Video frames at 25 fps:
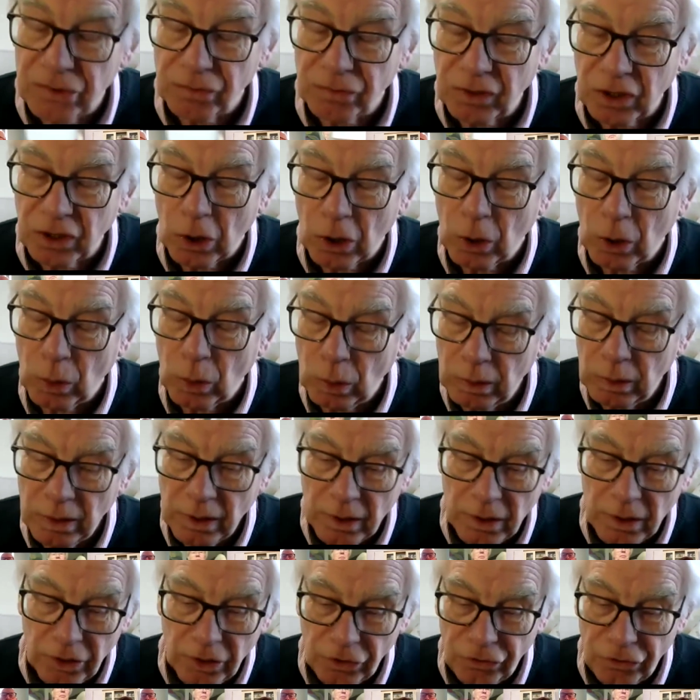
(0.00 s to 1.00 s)
of coal
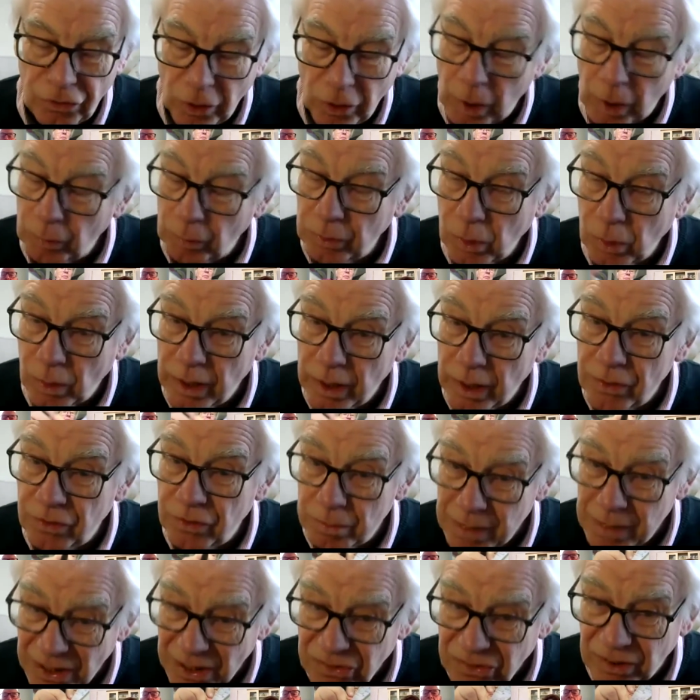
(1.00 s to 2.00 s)
dropped quite
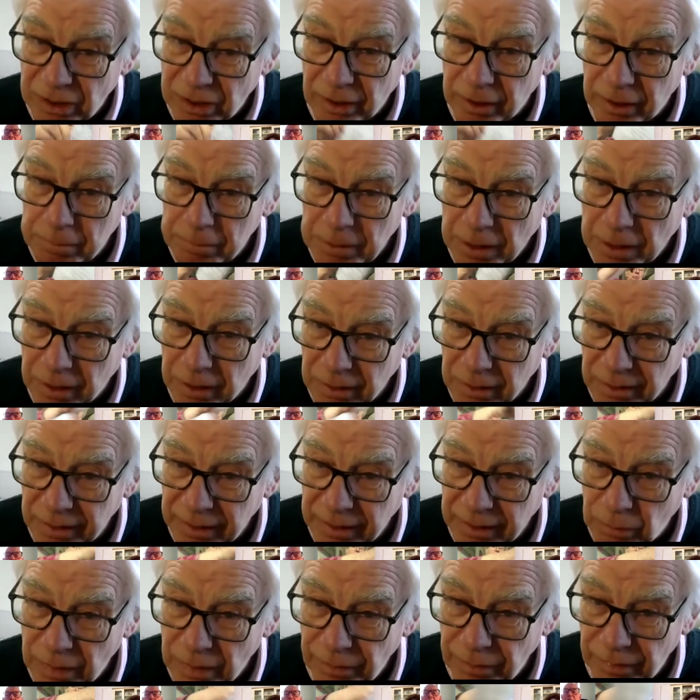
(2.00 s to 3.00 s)
dramatically,
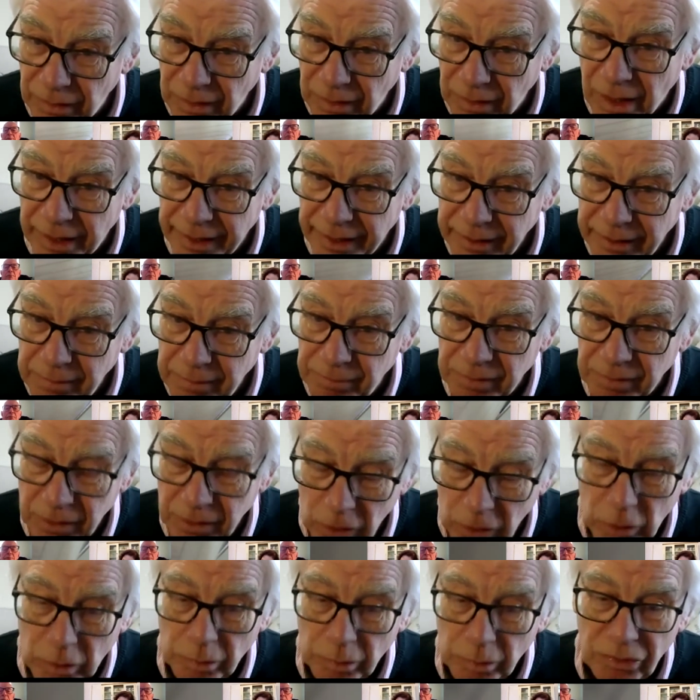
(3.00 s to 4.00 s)
apparently, when the line
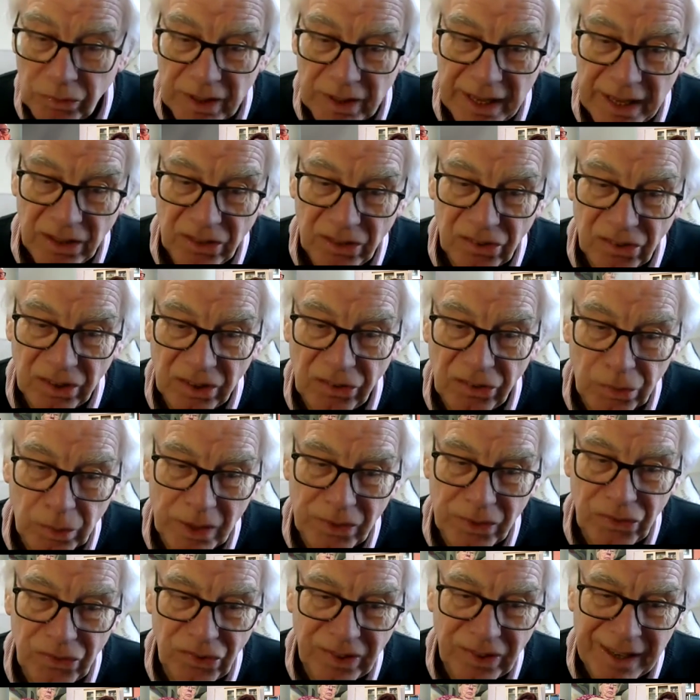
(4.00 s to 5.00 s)
opened in
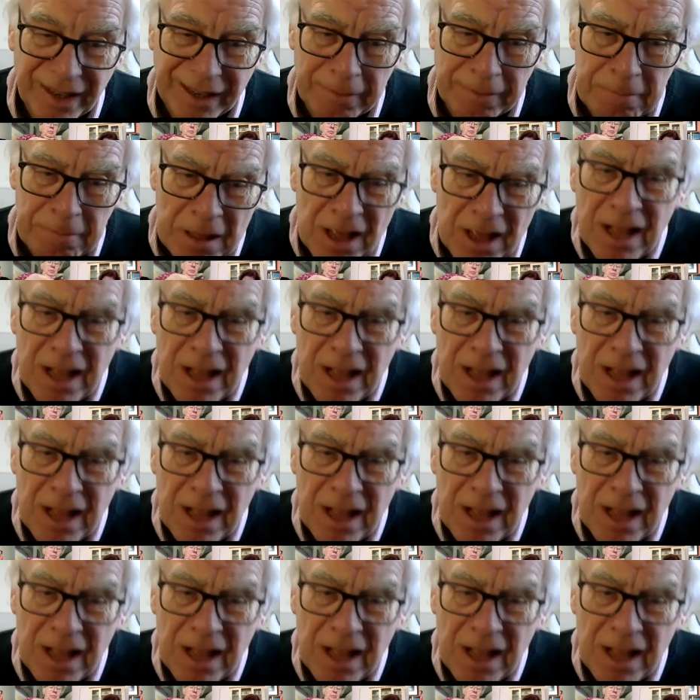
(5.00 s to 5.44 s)
1828.